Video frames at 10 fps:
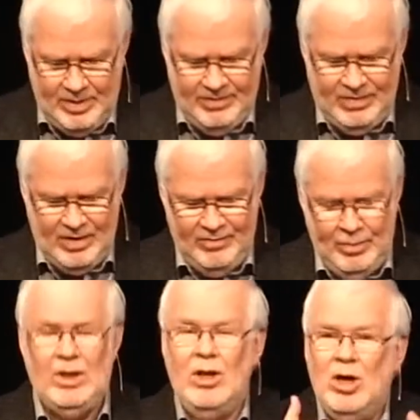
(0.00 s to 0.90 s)
of
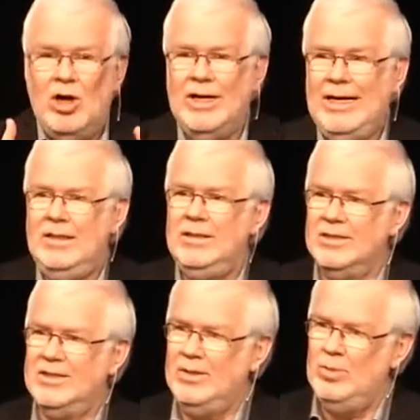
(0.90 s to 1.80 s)
belonging to
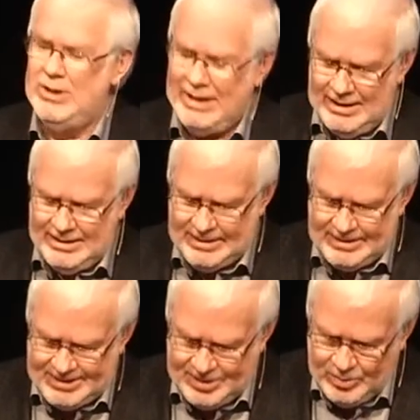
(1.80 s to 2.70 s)
someone else, is
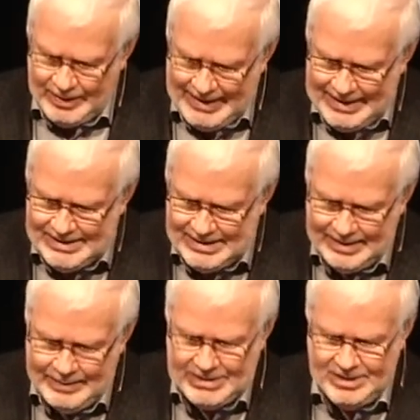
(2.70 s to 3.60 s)
so easily
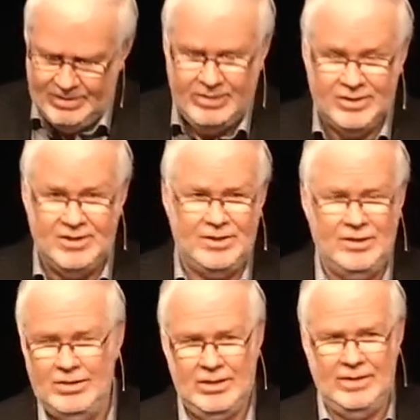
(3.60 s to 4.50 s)

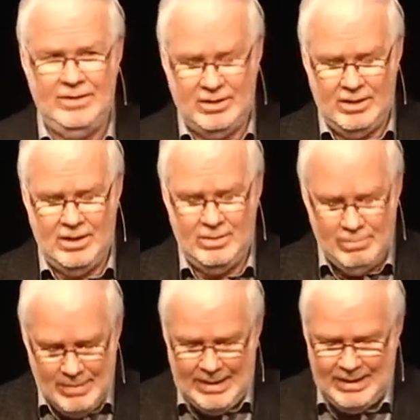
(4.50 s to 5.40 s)
misunderstood, and there are
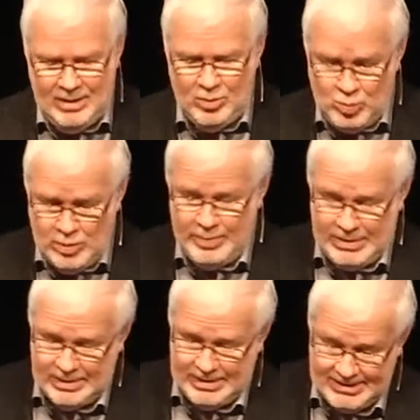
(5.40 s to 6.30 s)
many
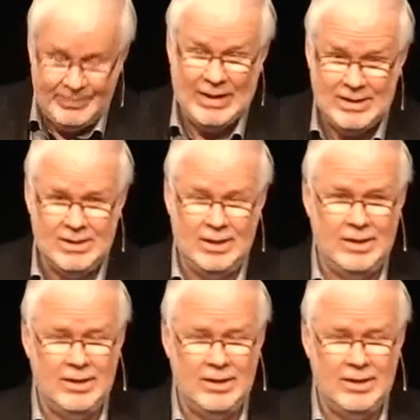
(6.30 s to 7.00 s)
women especially